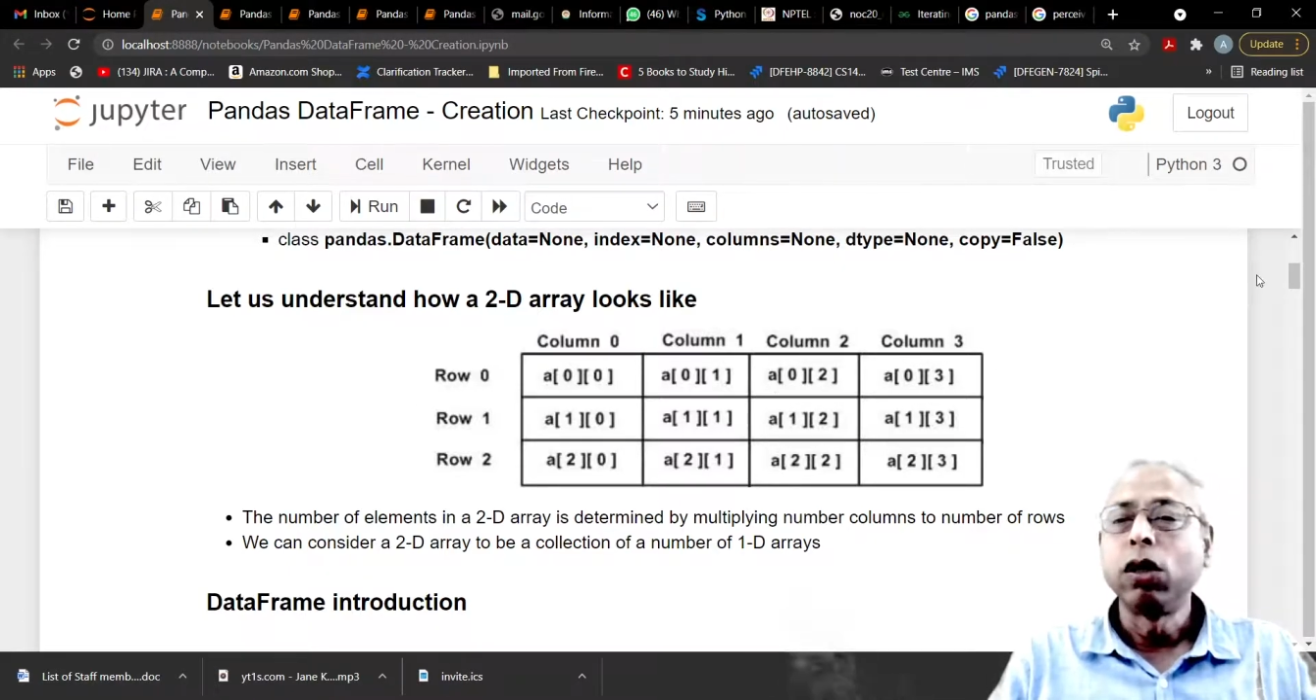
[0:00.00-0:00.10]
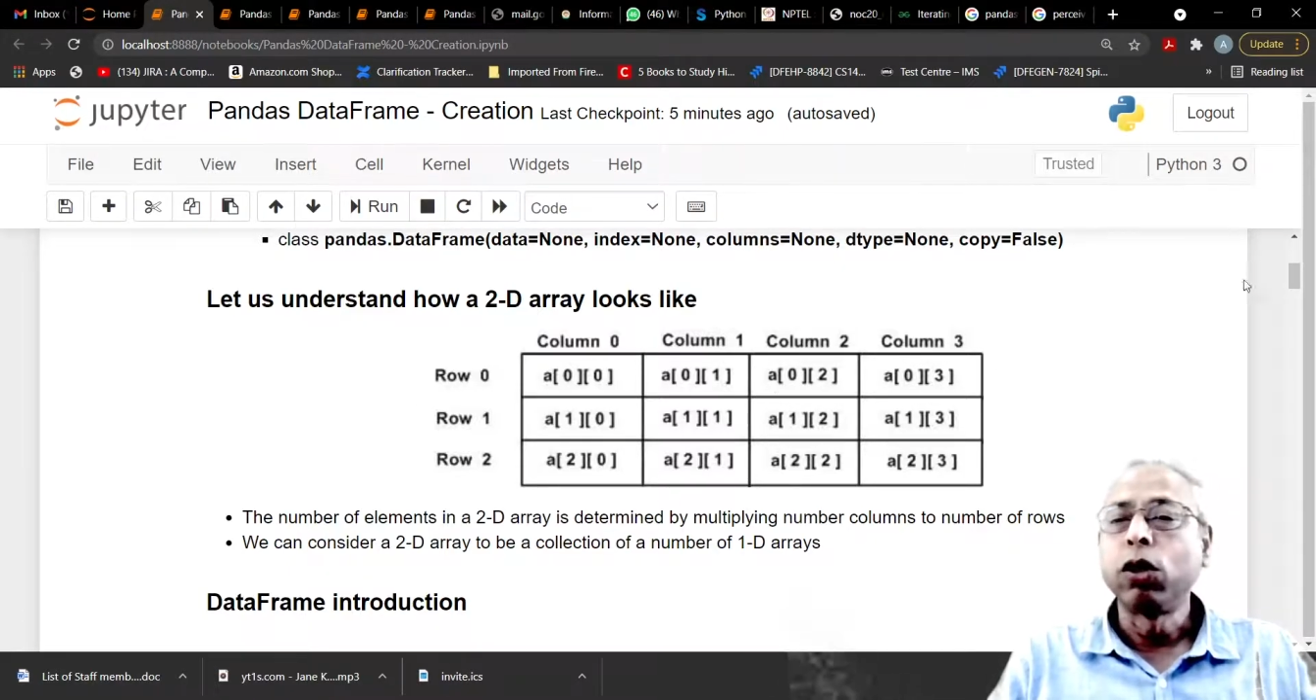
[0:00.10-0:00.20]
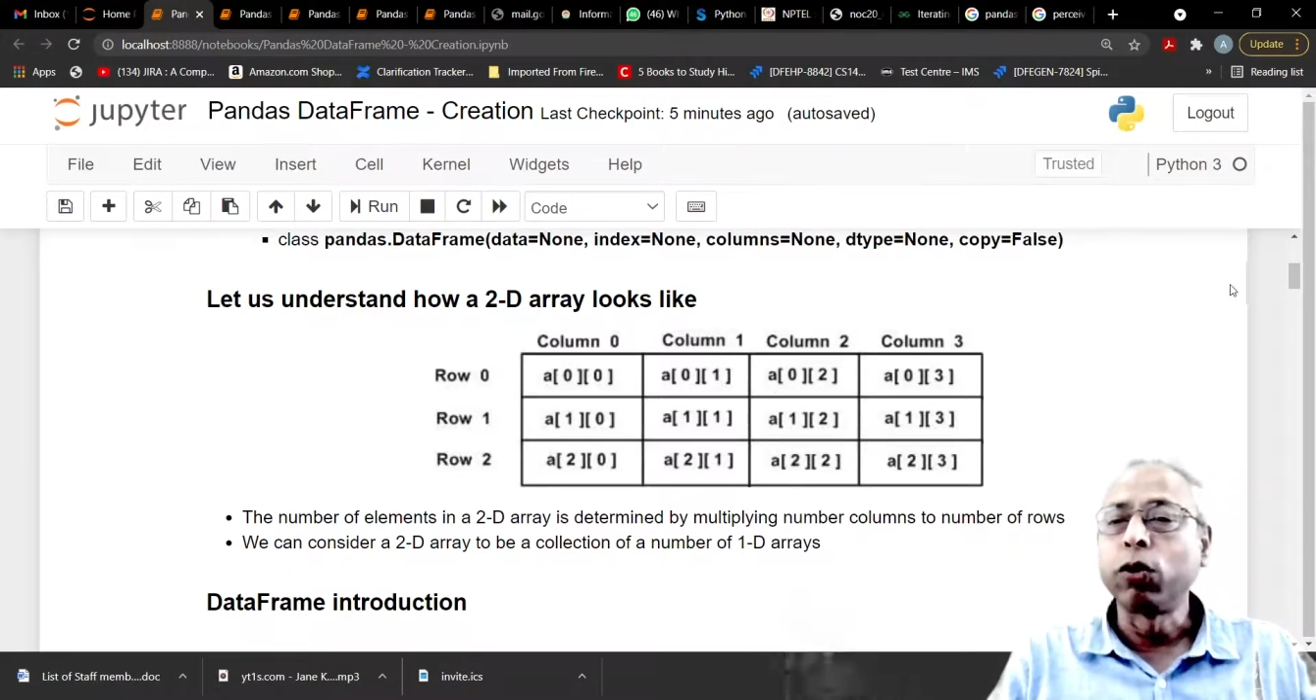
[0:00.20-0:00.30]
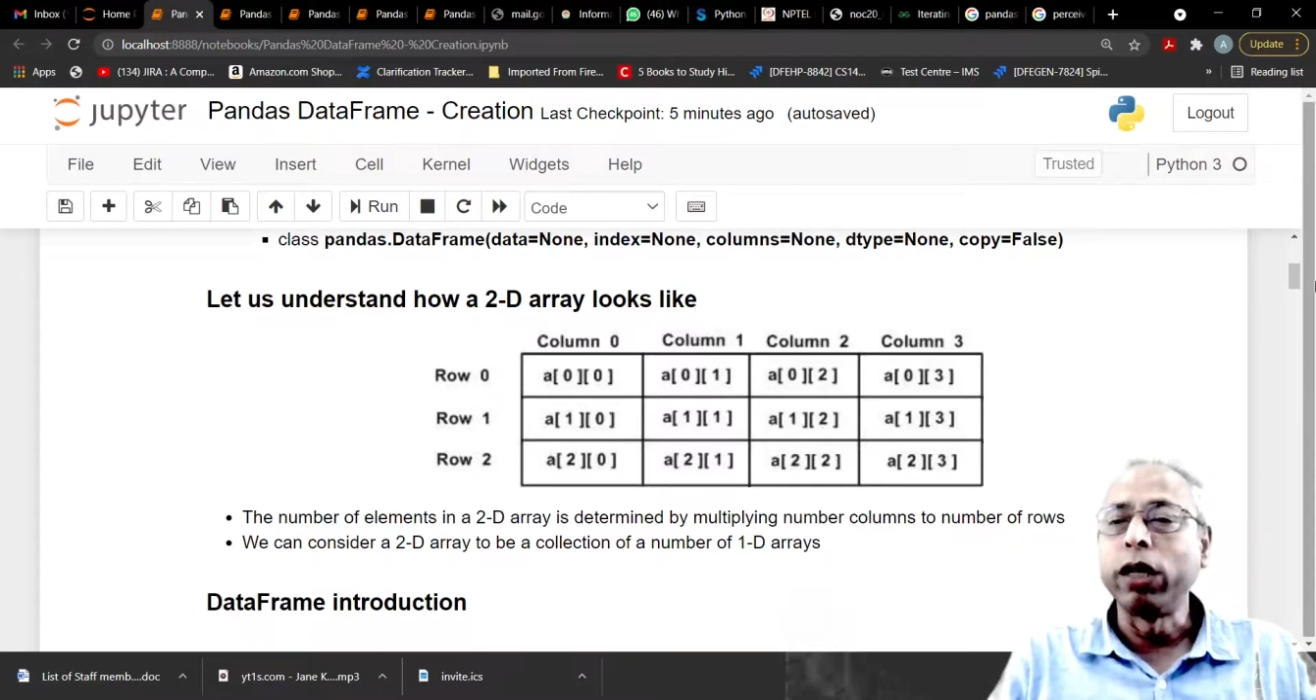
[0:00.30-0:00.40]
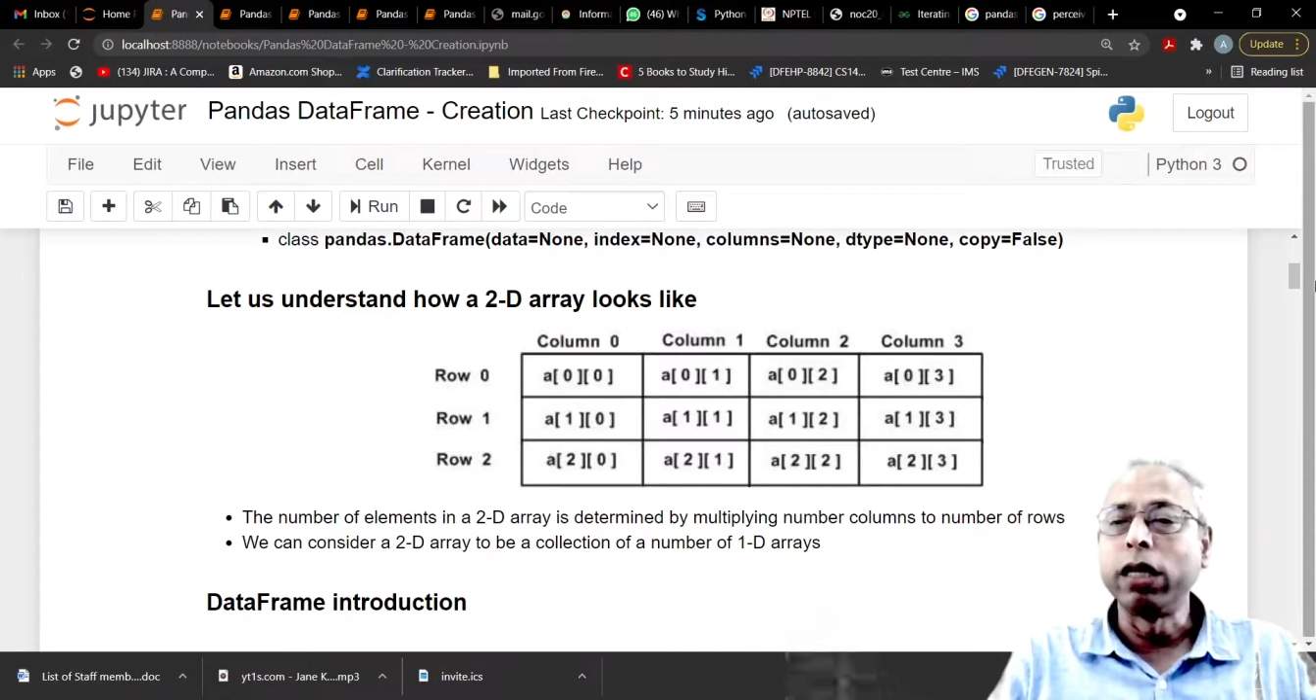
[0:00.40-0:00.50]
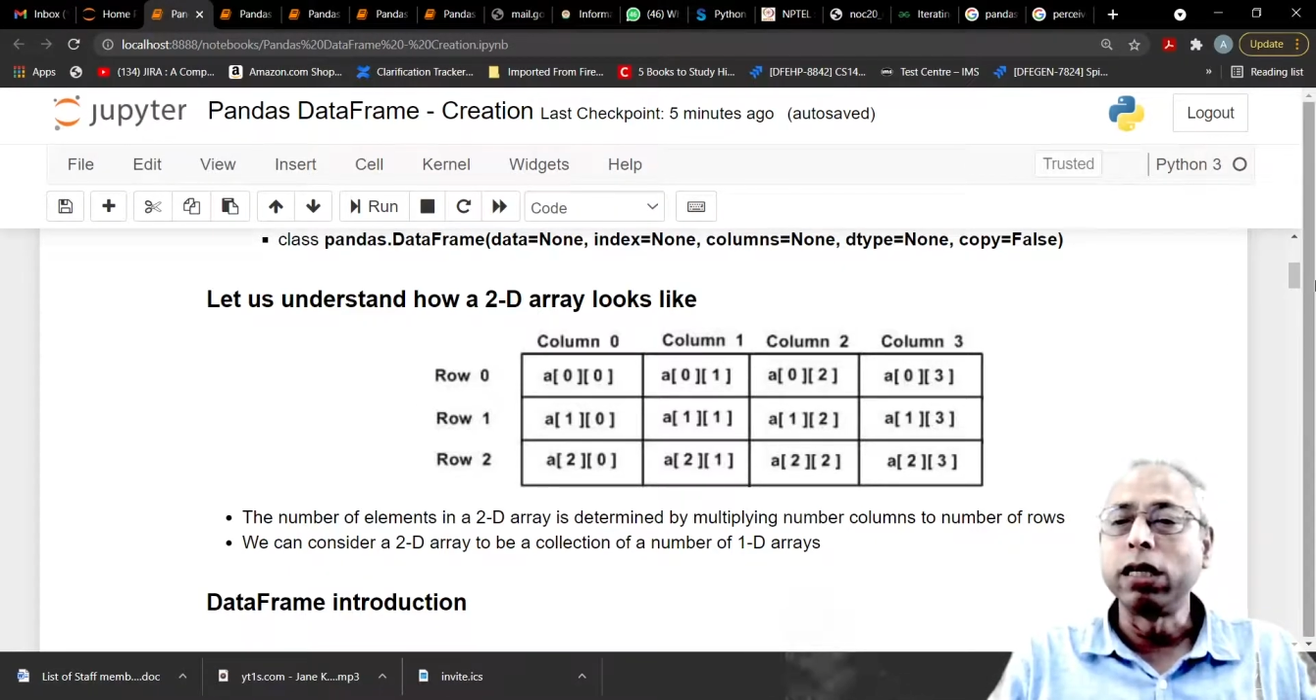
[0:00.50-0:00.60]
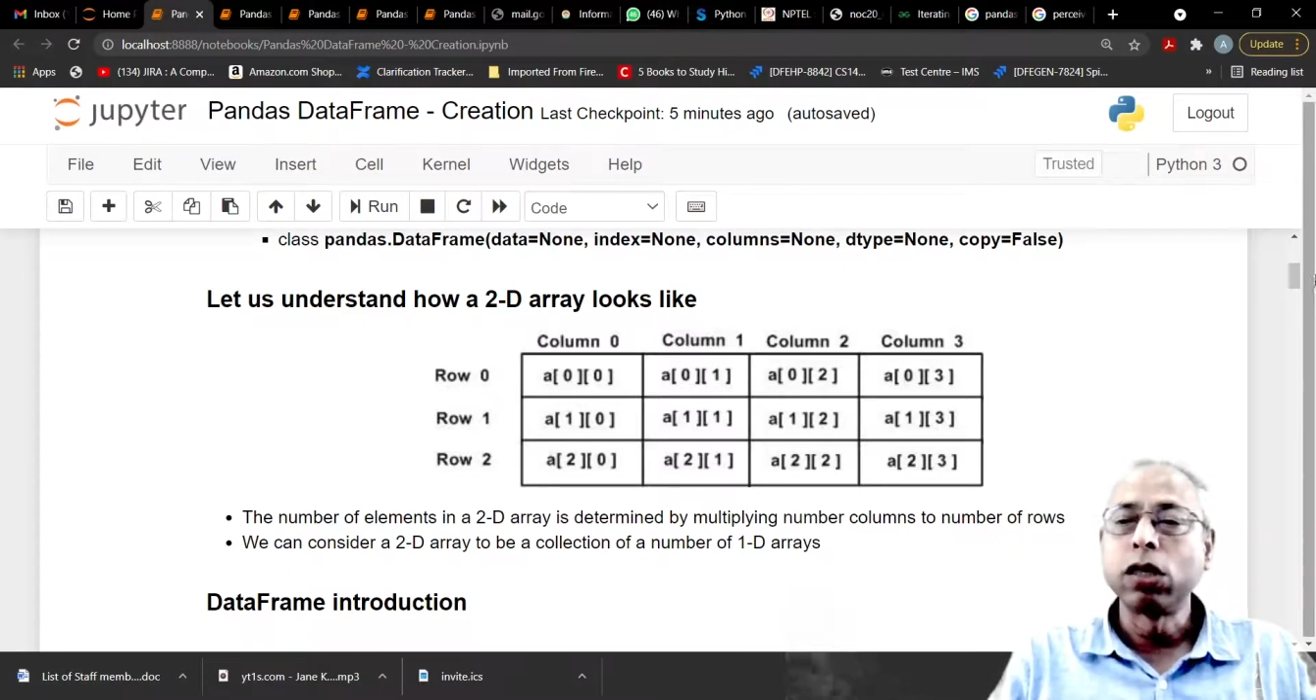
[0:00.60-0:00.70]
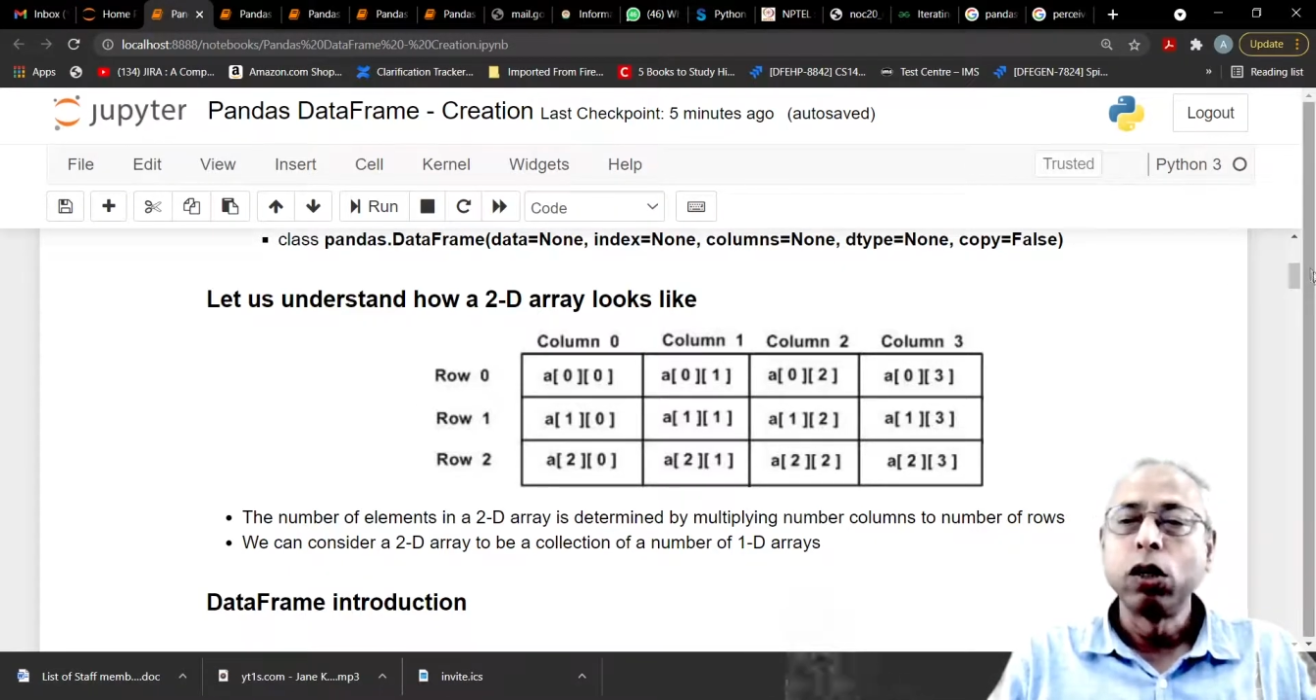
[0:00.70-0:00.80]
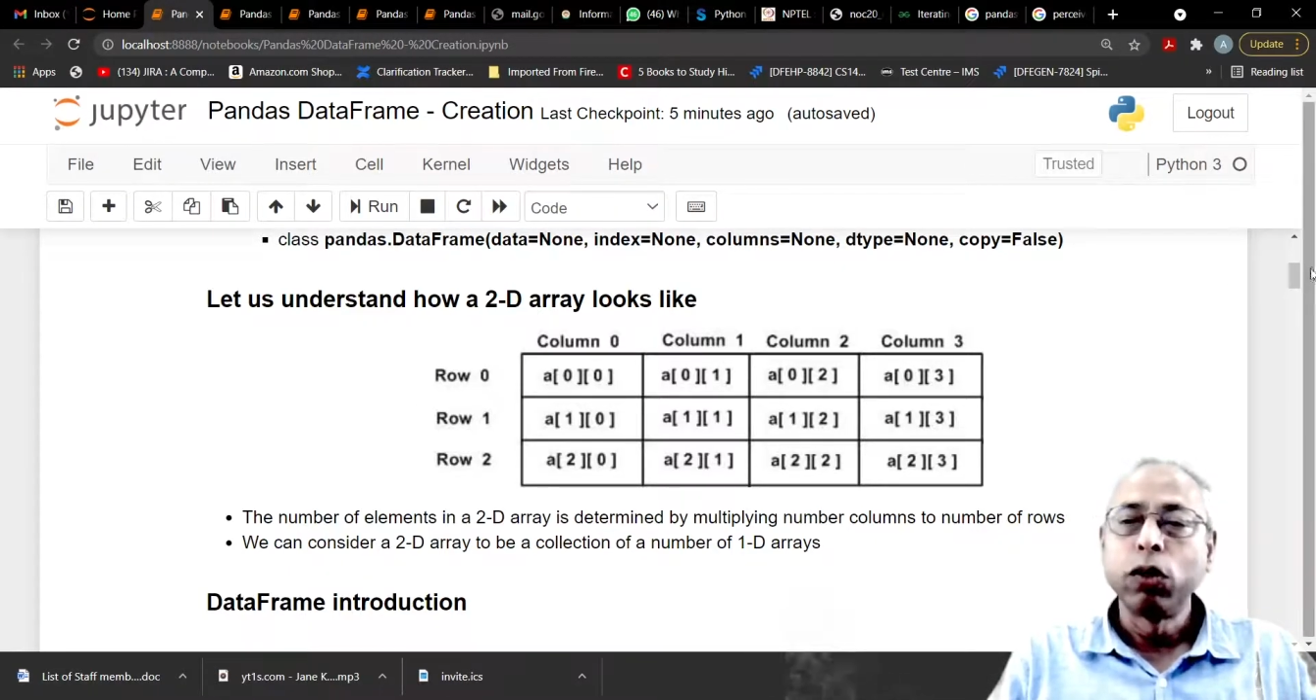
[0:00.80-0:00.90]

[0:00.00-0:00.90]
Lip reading: row headers.